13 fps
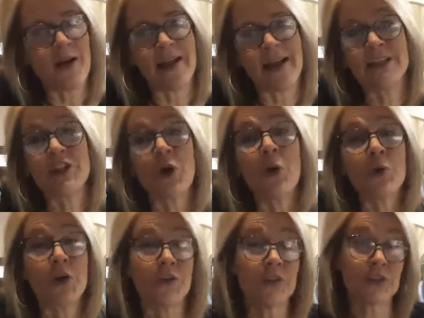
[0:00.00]
I told
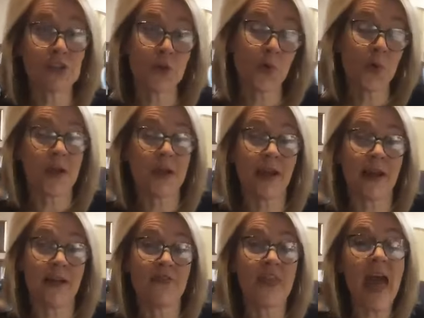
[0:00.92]
her the story
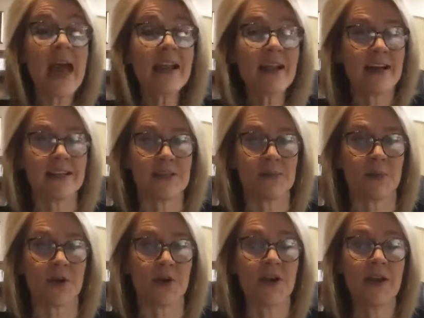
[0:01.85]
of that
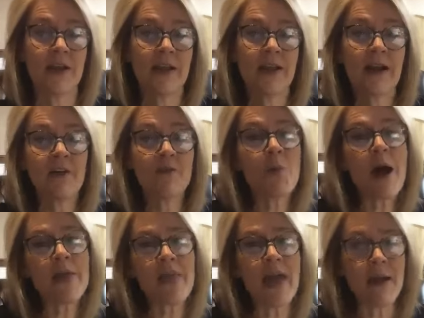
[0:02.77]
customer, of
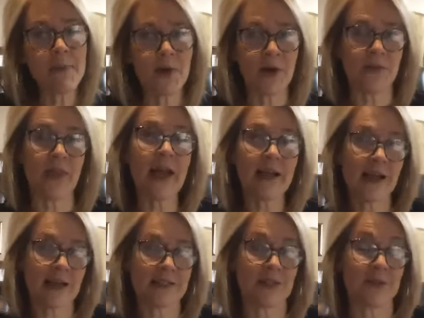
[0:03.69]
why that
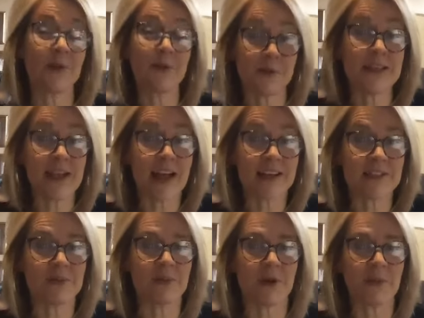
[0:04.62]
customer, it was a
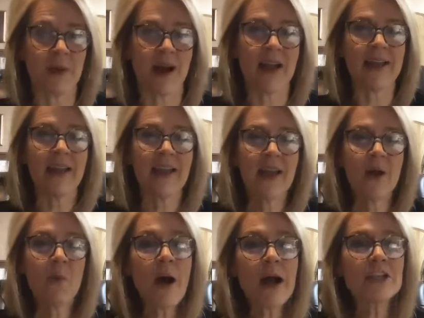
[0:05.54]
customer of mine,
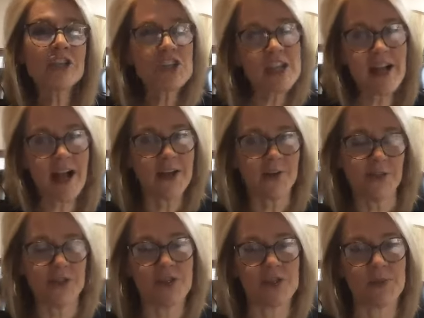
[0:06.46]
why she got on
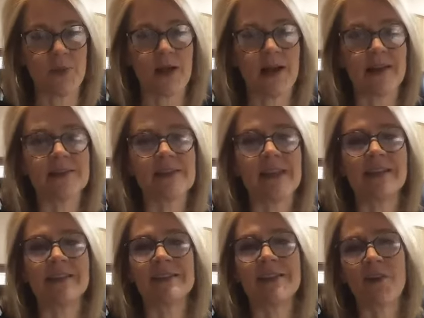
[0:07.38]
Juice Plus.
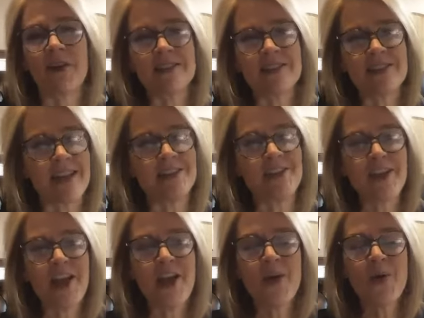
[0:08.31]
And so I said,
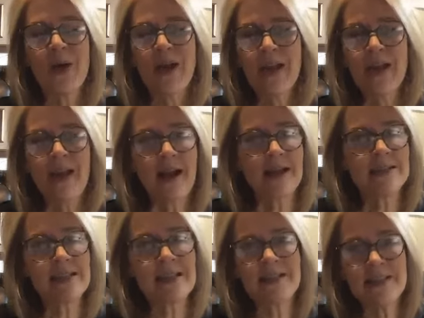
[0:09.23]

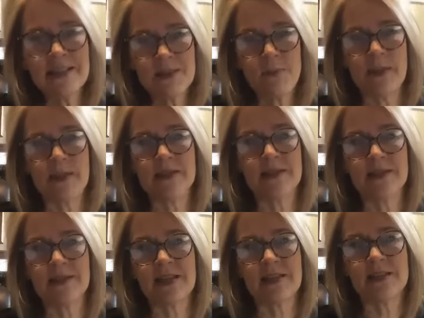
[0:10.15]
this
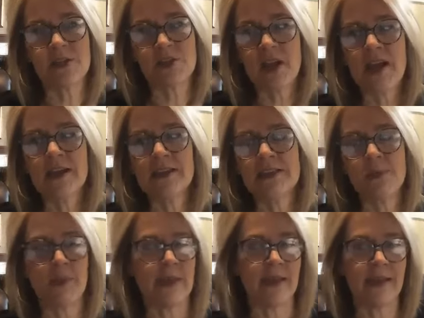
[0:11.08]
business has just
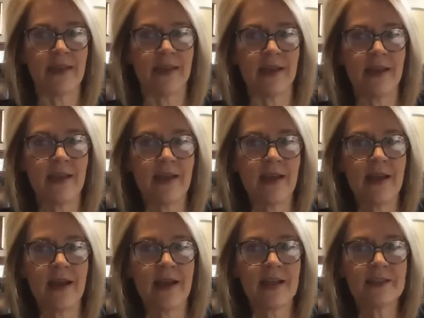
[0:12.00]
been
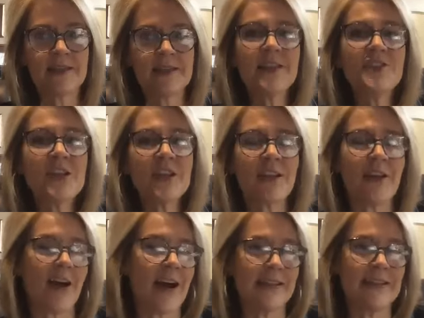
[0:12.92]
such a
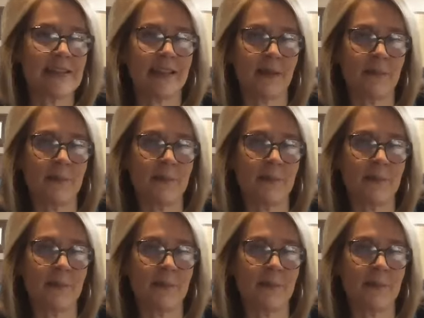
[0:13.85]
godsend,